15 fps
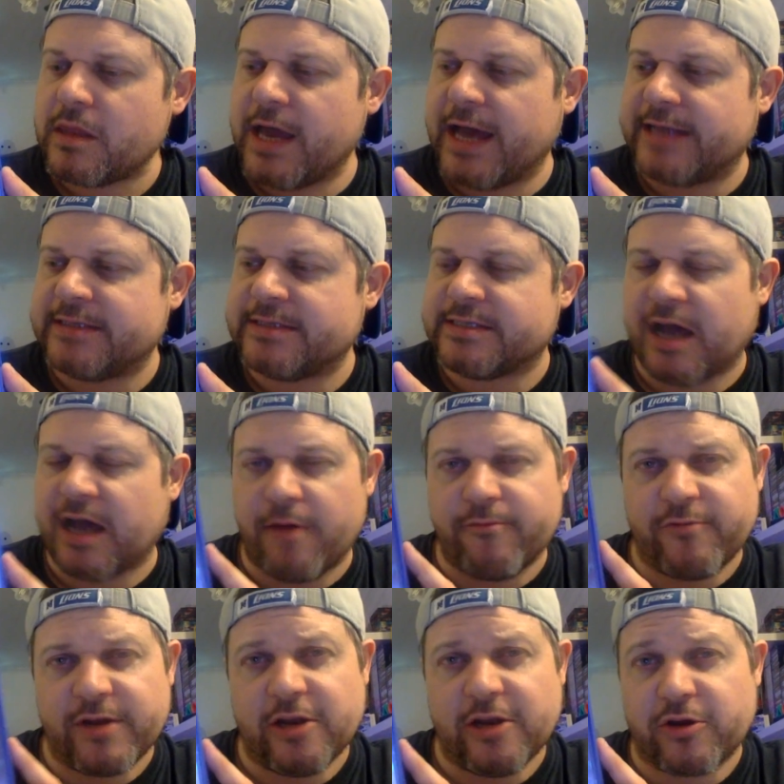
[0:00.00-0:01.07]
and
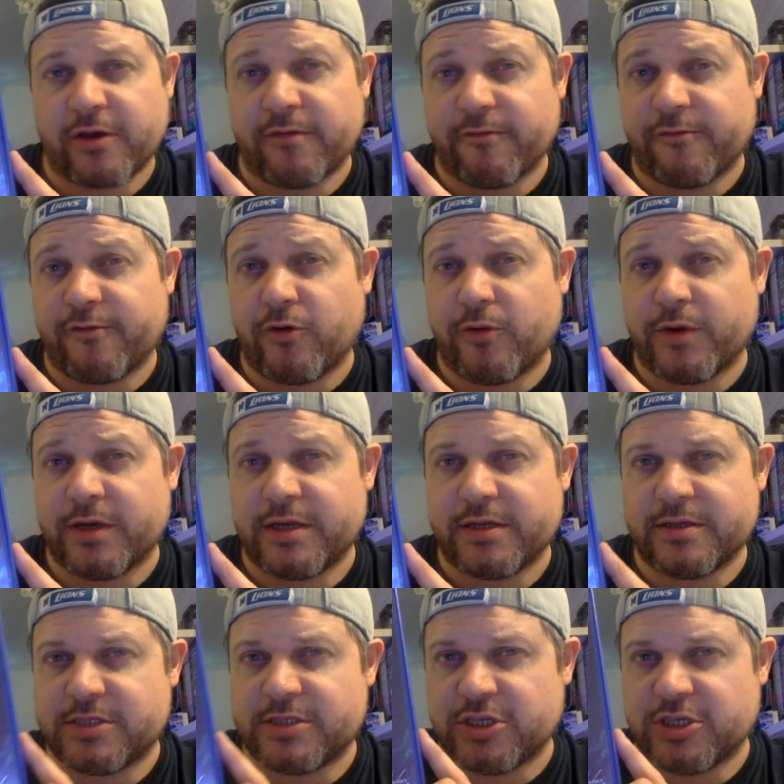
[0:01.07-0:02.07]
I'm really looking forward